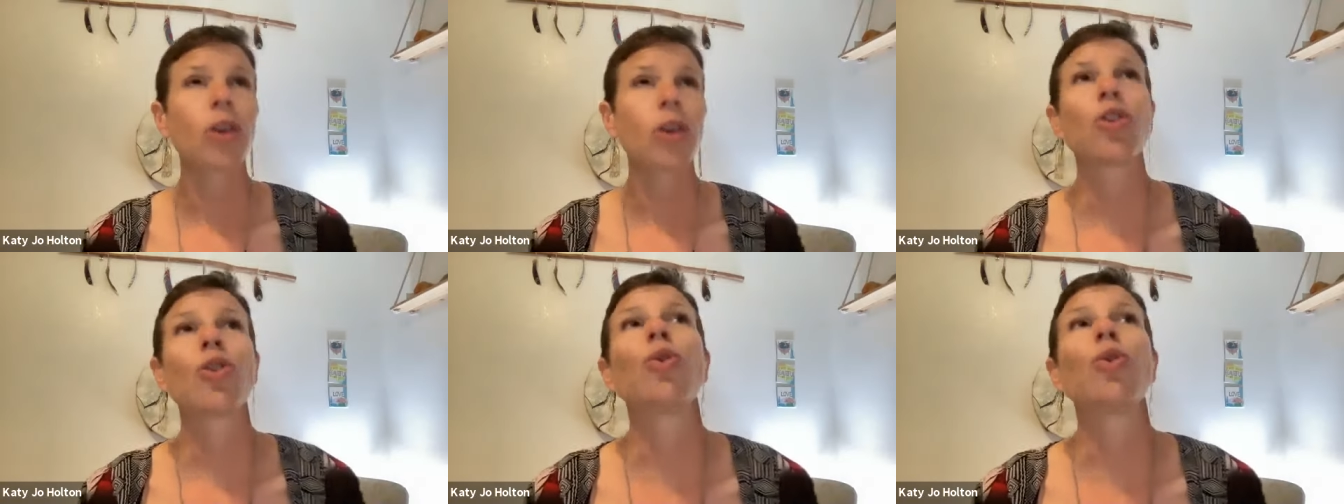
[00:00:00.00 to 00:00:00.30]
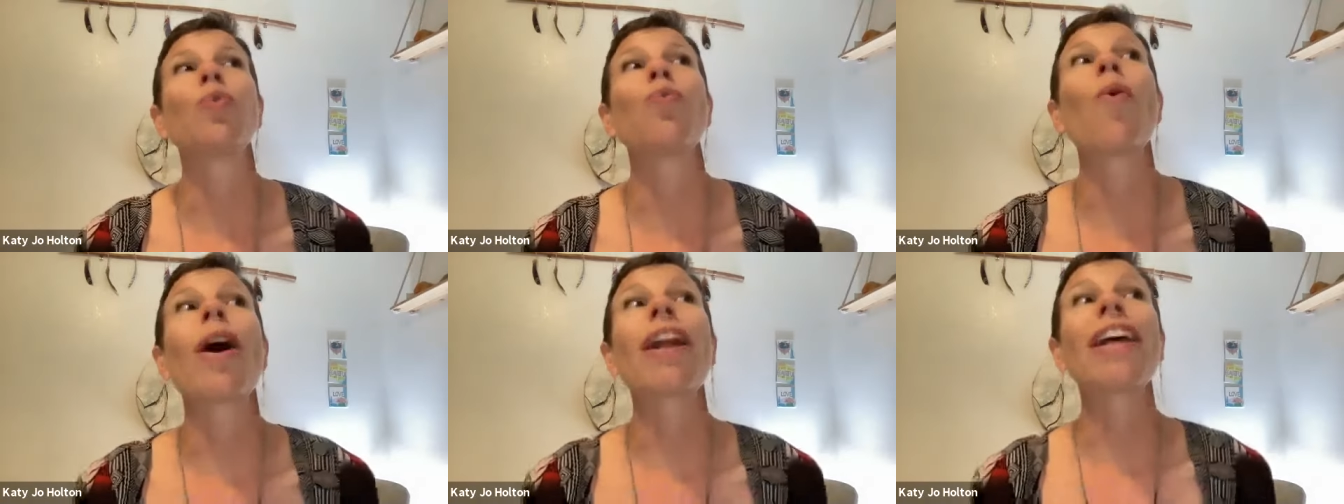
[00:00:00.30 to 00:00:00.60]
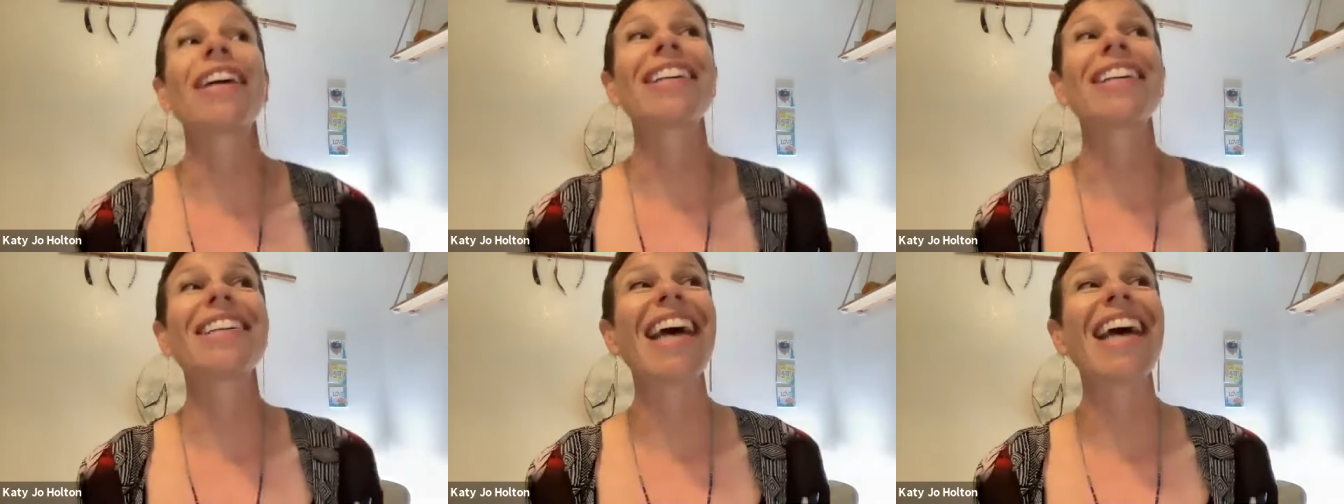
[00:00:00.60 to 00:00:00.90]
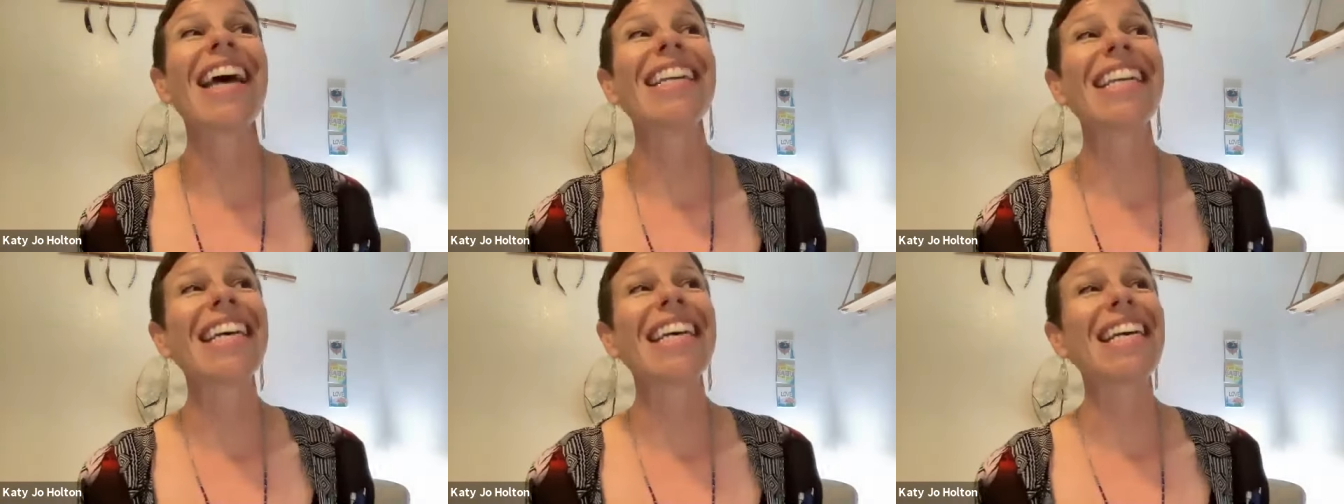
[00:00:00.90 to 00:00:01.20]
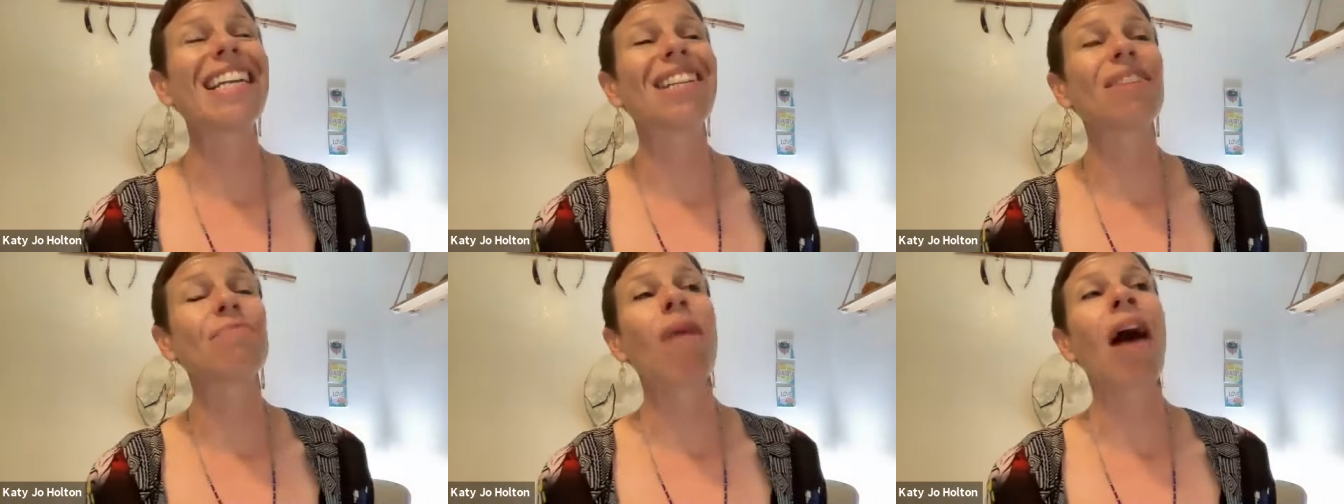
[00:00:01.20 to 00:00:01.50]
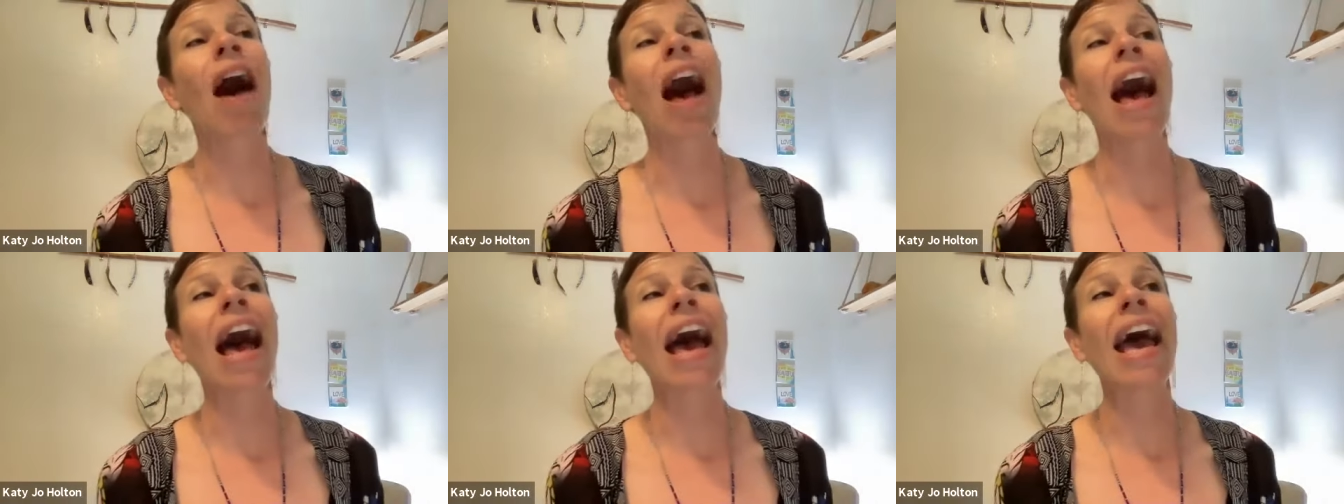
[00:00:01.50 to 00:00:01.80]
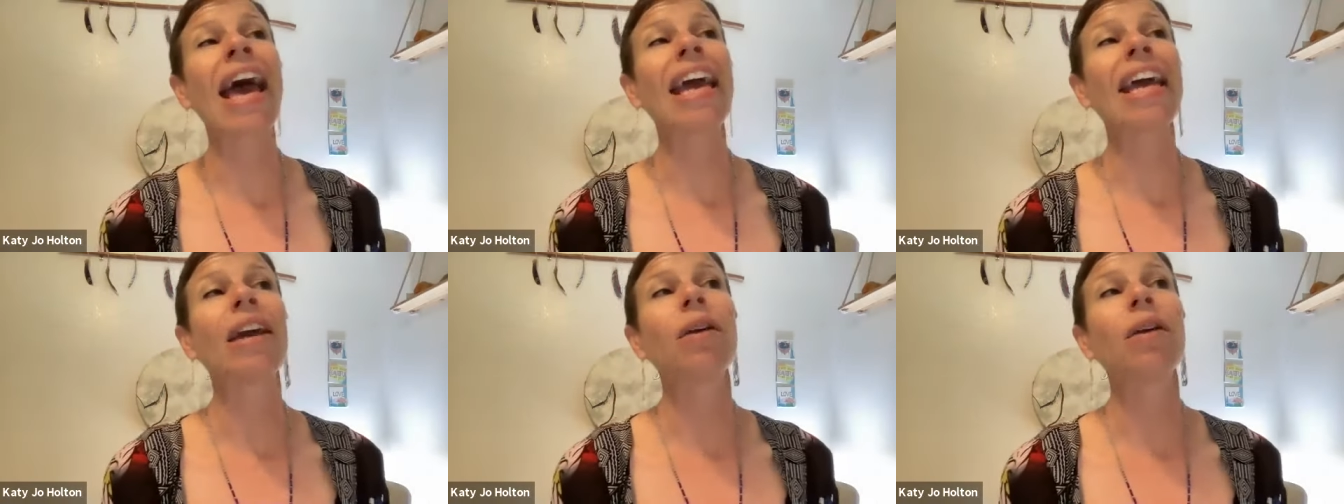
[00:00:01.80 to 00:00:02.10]
to what extent is
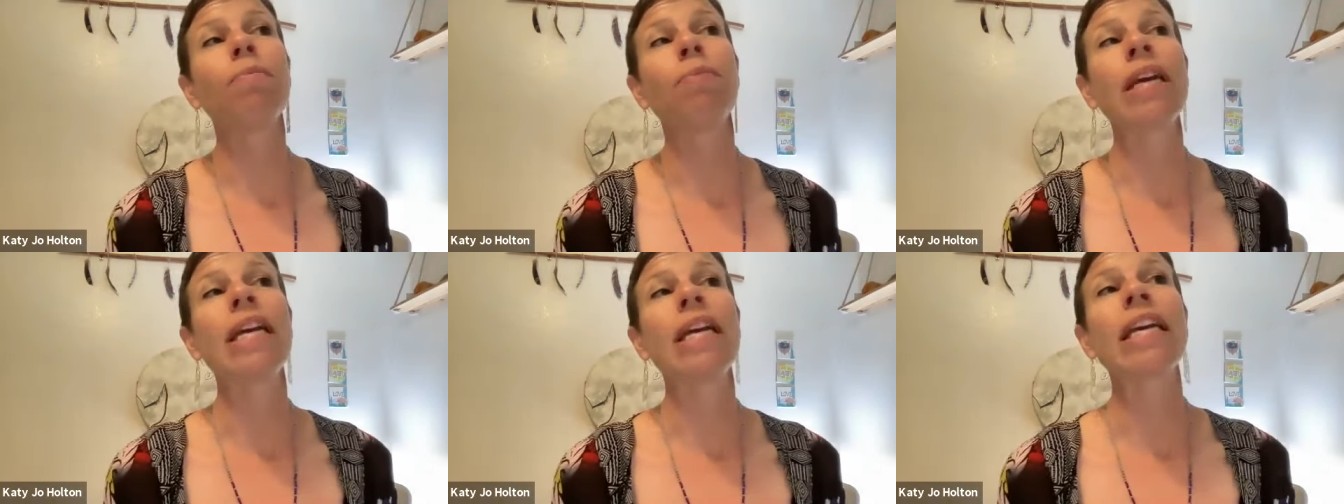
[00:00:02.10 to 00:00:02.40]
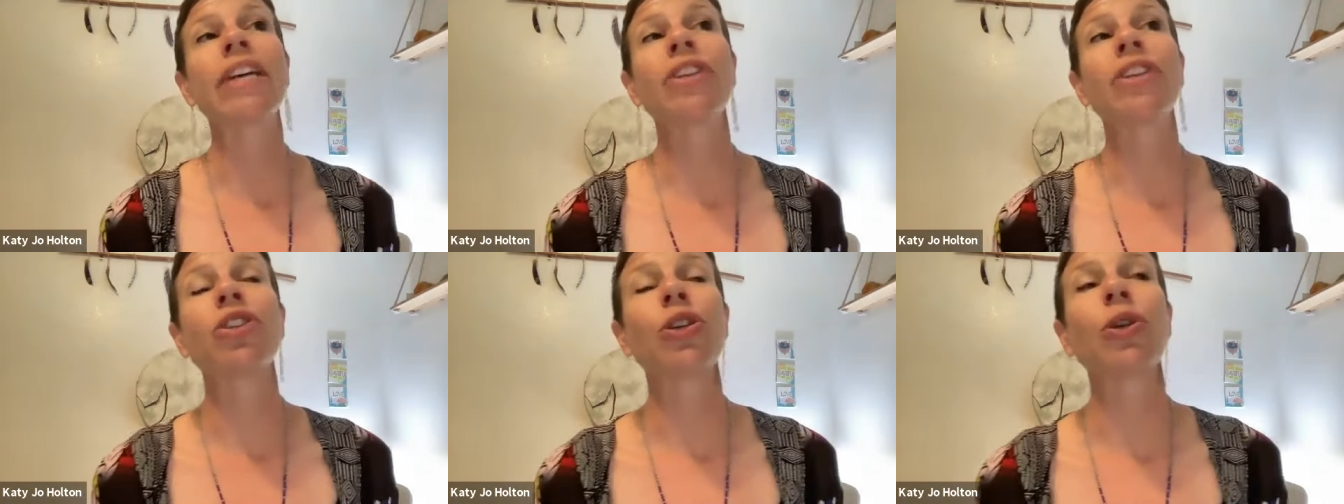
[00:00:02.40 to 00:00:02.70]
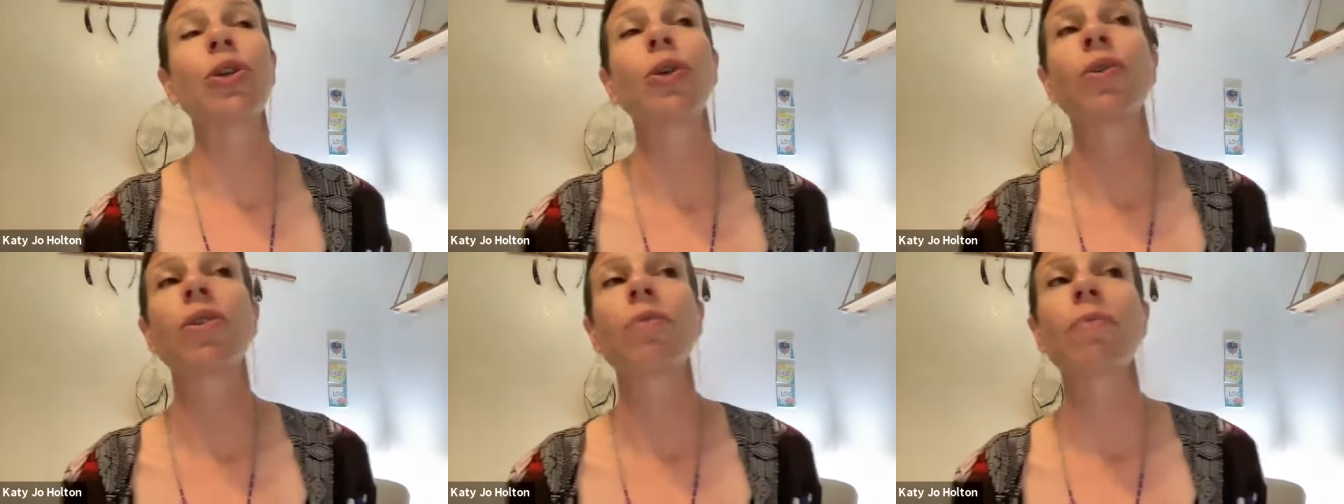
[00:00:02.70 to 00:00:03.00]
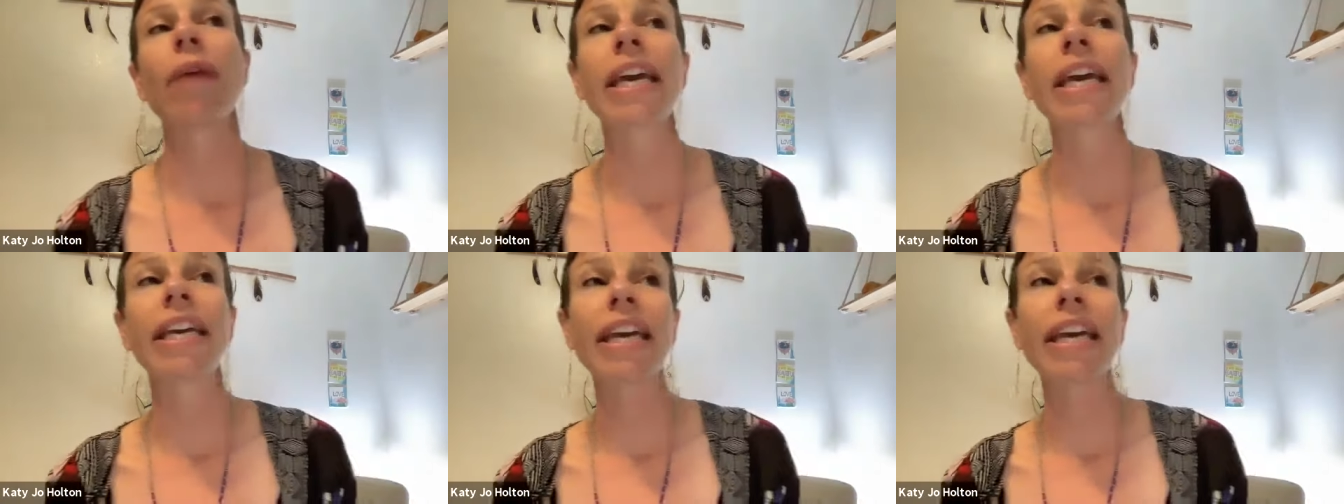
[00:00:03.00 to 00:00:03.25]
my being in tune with my